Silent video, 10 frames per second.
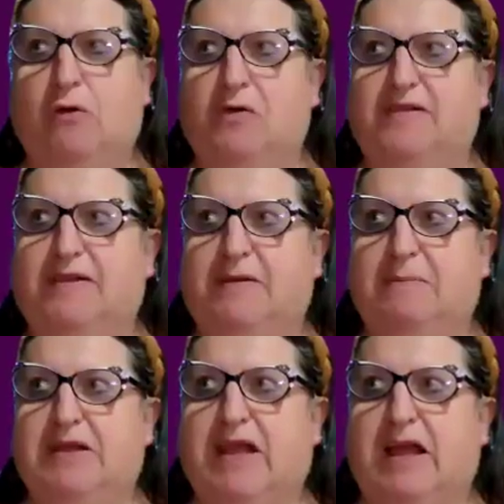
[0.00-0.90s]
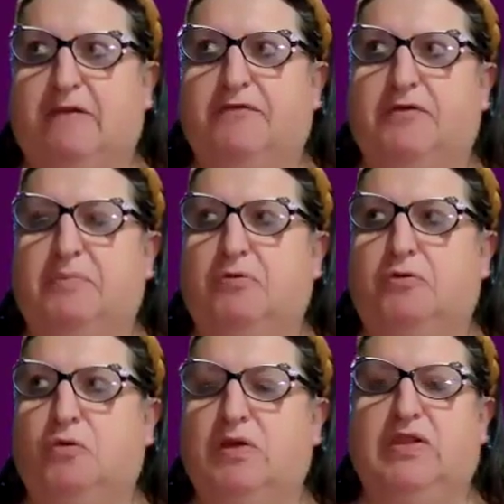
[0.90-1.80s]
also be
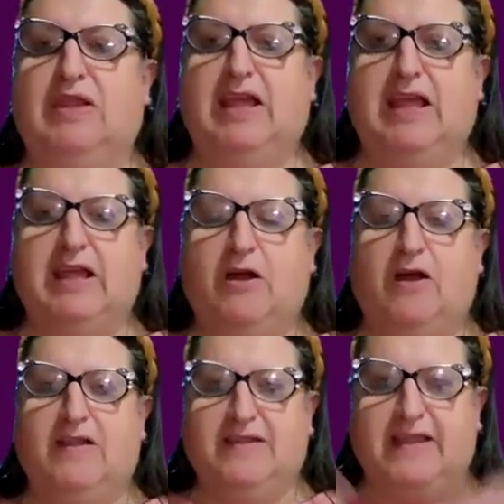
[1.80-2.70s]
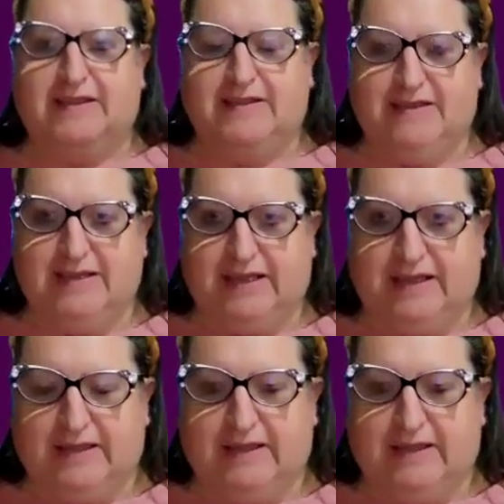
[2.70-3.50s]
comfortable with their identity,